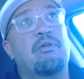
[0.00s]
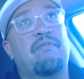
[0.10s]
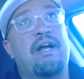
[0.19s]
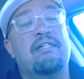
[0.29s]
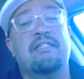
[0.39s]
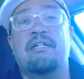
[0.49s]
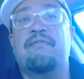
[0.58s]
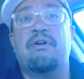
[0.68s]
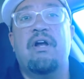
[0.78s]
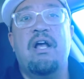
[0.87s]
was overacting,
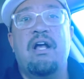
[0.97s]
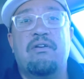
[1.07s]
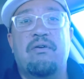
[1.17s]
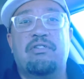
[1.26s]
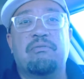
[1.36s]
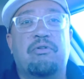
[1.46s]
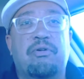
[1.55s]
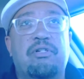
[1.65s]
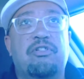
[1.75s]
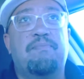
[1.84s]
except for there were some
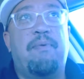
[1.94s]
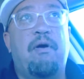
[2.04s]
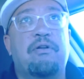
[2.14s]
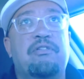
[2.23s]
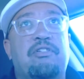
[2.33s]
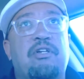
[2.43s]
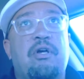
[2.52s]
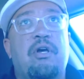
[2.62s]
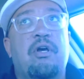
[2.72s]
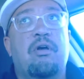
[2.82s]
cringe parts
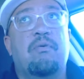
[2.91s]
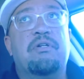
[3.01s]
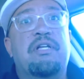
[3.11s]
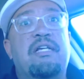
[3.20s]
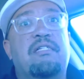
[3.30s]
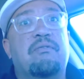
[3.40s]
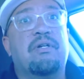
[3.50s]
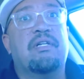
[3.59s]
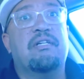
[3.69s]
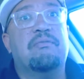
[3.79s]
when Daisy
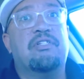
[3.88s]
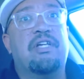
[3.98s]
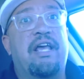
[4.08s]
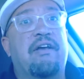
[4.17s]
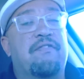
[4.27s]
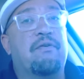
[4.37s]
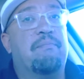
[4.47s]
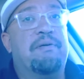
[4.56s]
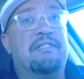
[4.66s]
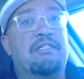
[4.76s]
Ridley was saying a
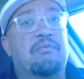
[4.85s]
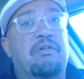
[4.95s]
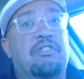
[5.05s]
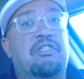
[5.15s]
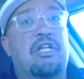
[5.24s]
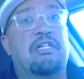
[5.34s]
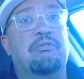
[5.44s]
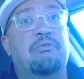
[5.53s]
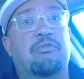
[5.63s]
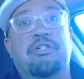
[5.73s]
few pieces where it just sounded
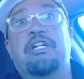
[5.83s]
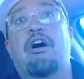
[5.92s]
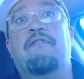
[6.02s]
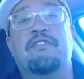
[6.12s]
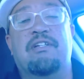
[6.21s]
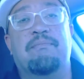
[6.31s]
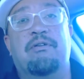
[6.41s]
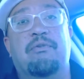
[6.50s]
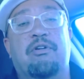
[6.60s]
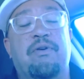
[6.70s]
like she was reading off of
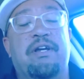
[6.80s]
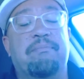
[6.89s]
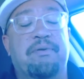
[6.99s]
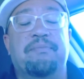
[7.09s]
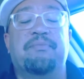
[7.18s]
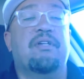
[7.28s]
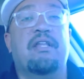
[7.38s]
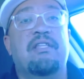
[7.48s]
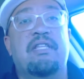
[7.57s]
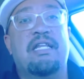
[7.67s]
something real quick. But
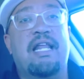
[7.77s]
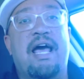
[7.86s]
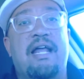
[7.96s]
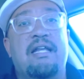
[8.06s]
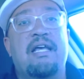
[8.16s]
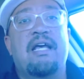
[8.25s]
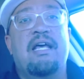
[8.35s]
other than that,